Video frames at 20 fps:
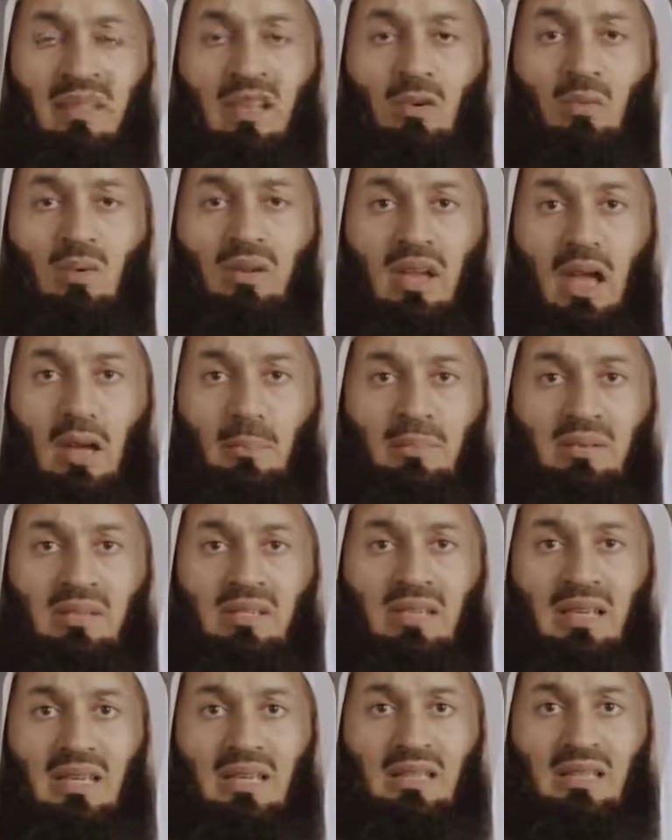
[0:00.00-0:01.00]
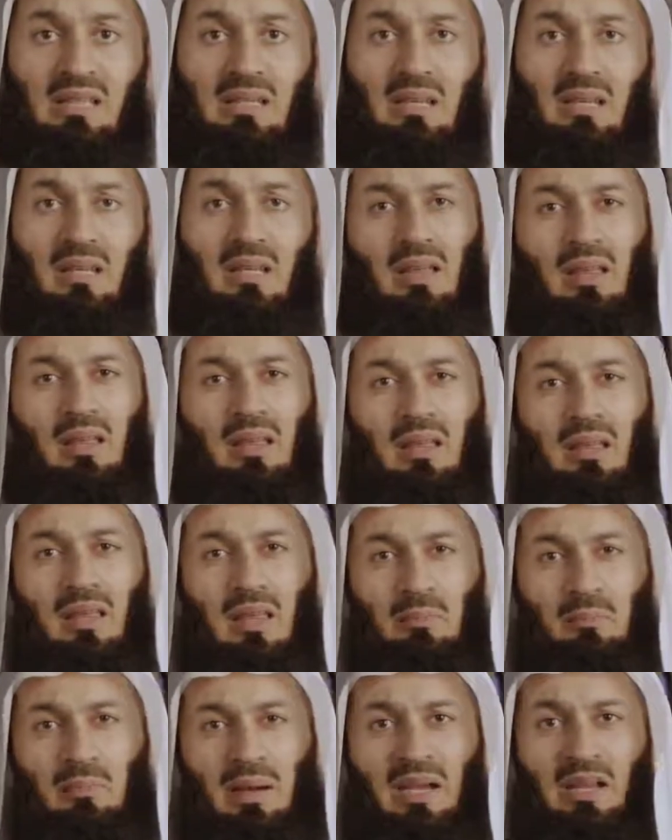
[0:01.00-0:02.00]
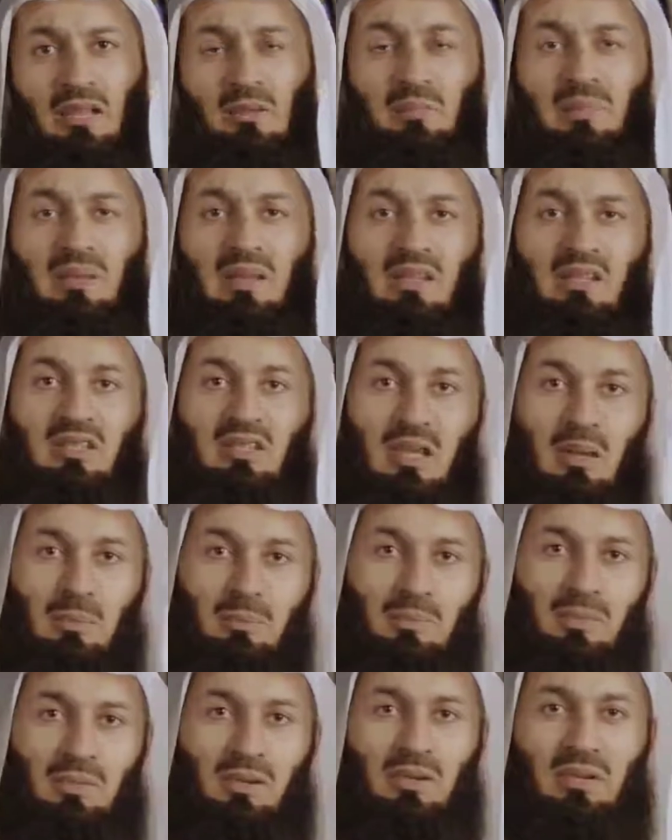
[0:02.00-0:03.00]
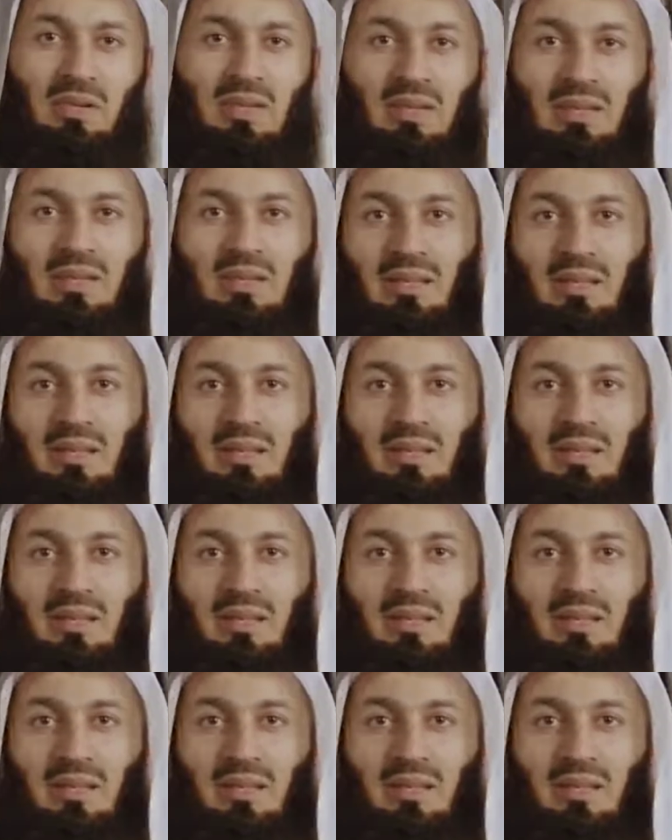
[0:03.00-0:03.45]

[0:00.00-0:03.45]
what happens is there might be temporary